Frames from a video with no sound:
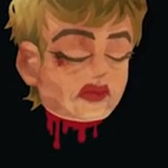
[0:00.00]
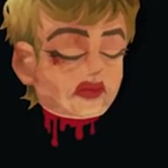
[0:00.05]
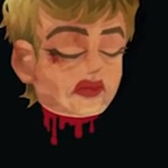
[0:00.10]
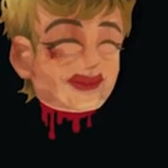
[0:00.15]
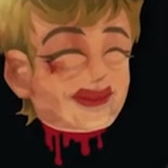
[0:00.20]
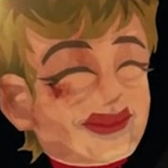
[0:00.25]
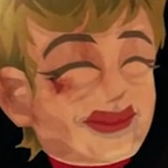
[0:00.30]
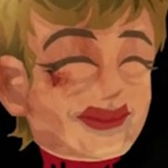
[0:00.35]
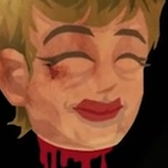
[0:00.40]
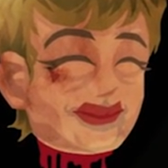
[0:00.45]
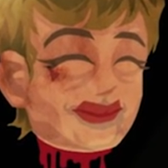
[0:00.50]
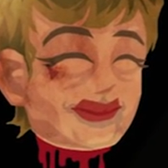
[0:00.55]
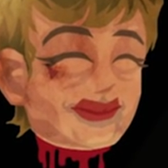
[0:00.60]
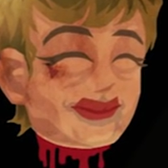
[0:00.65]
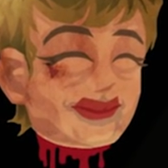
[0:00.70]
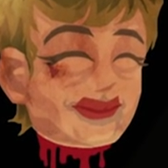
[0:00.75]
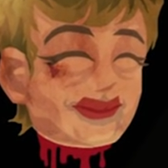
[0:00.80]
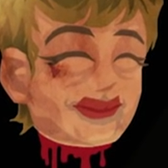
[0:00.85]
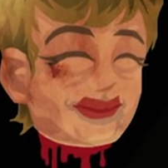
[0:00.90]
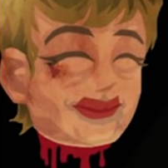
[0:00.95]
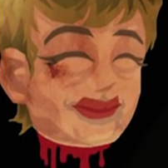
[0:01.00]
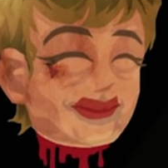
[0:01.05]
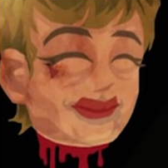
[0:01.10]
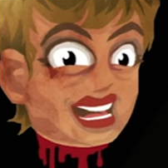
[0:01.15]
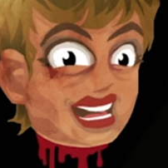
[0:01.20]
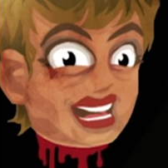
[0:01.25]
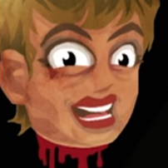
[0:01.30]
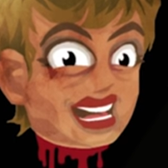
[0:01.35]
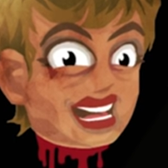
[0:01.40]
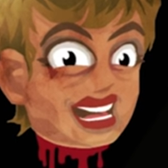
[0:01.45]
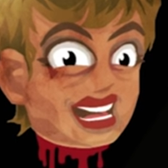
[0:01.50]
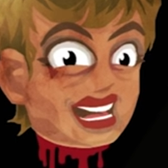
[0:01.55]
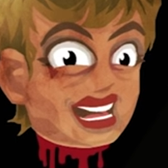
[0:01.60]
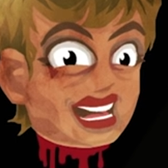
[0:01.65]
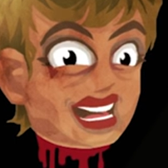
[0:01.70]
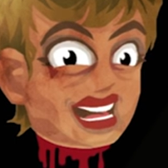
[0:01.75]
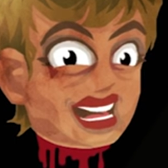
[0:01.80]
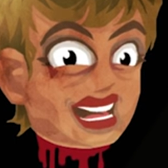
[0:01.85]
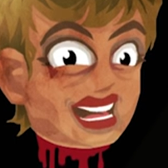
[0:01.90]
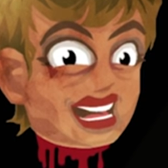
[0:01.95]

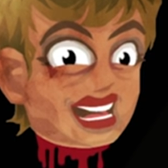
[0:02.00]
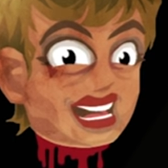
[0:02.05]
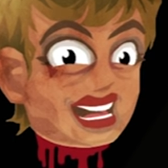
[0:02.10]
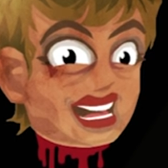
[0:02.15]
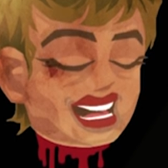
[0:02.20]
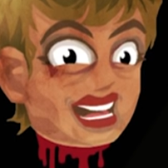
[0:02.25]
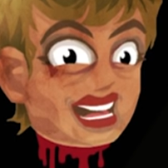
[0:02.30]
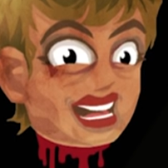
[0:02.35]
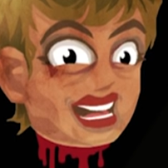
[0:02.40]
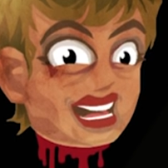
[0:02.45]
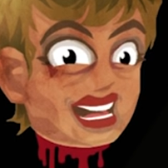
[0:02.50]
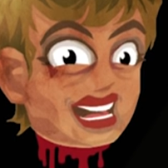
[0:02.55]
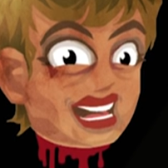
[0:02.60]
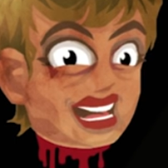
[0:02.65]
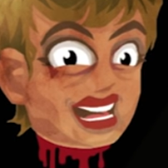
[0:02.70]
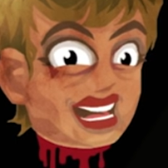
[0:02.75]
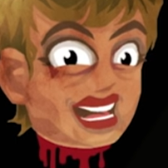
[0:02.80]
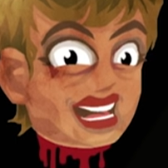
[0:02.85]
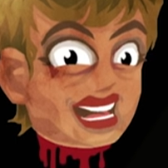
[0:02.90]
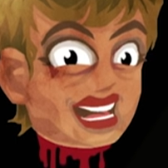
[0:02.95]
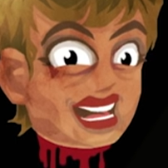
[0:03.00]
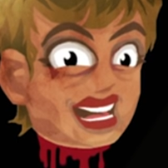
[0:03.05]
This person isn't speaking.